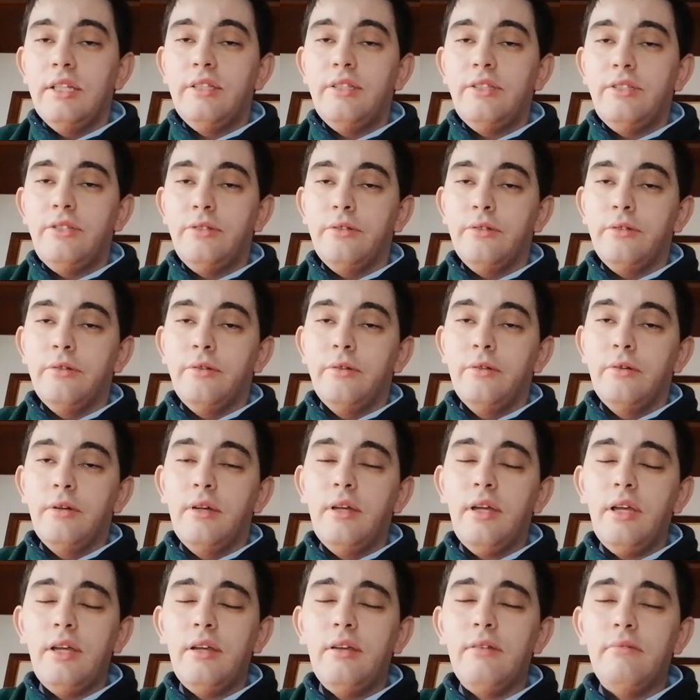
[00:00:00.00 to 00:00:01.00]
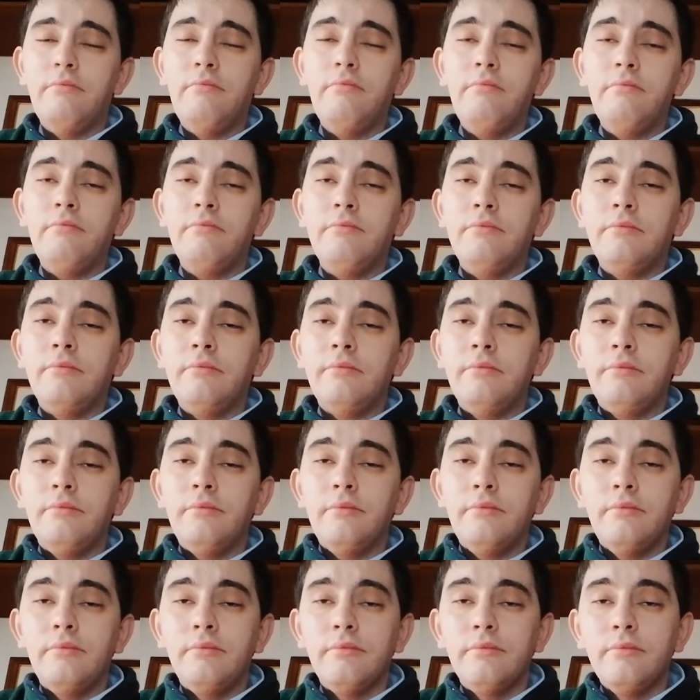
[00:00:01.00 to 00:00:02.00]
to
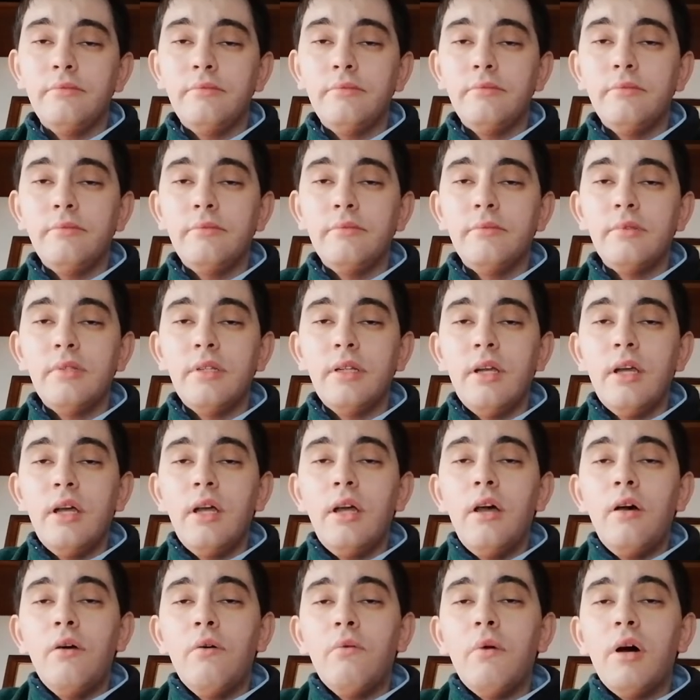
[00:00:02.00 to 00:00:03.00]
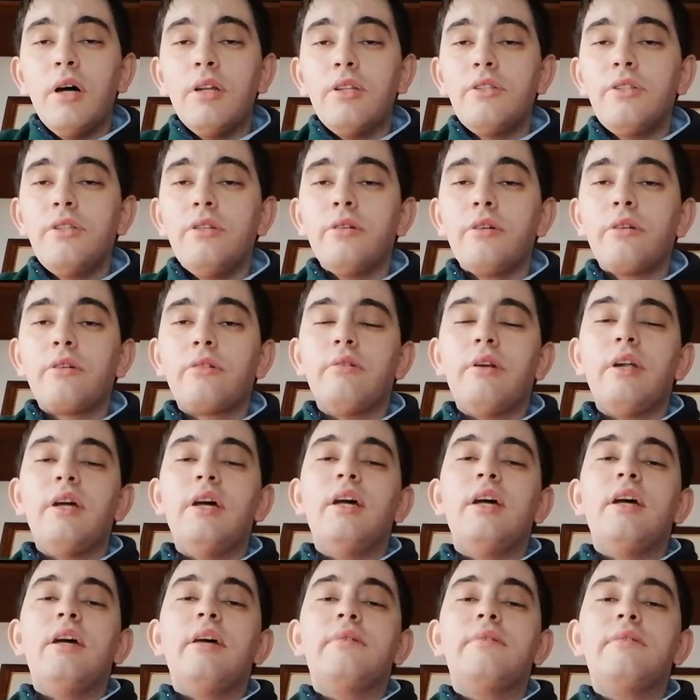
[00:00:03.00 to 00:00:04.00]
him.What you
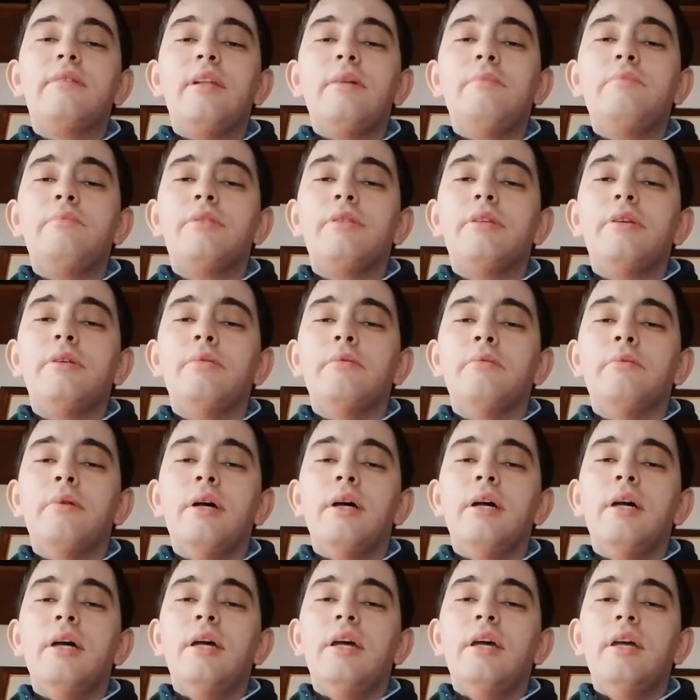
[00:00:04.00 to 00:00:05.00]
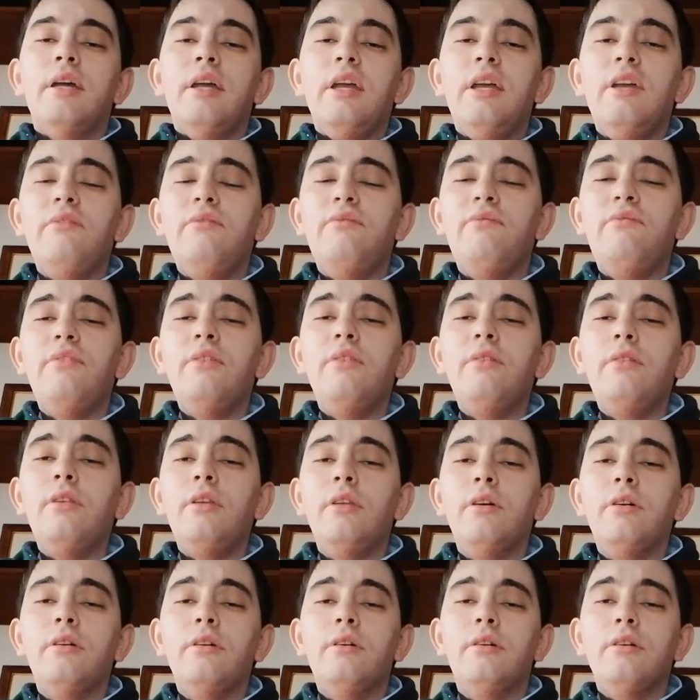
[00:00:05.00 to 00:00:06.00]
crave slips away. If you
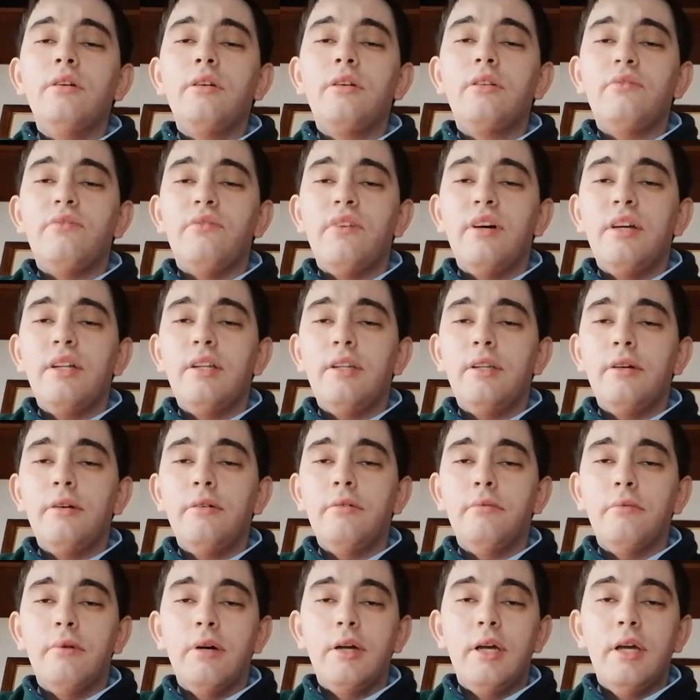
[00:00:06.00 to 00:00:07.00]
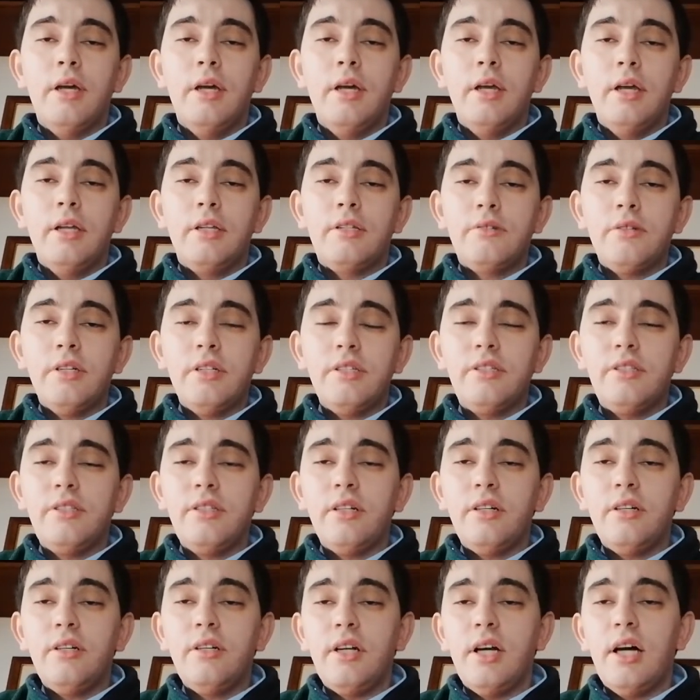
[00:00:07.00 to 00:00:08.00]
look, you find a way. Trust
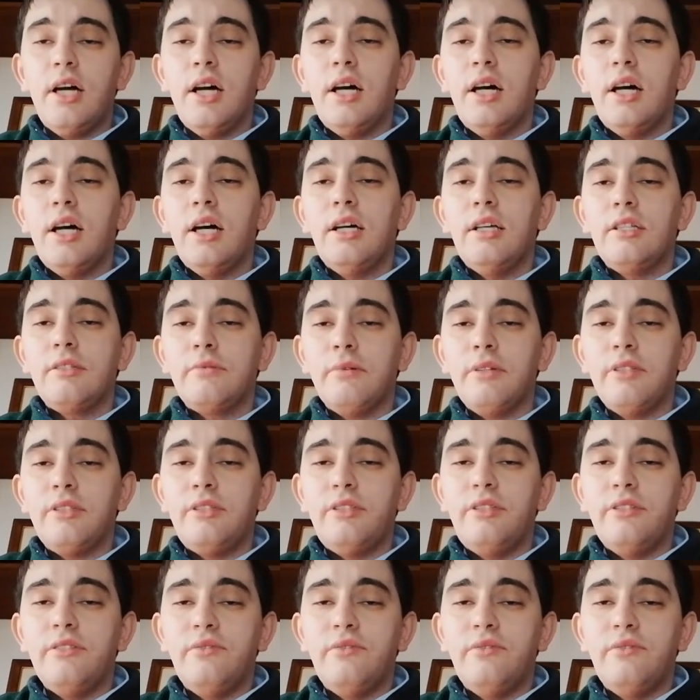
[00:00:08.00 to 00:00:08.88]
your eyes, what's to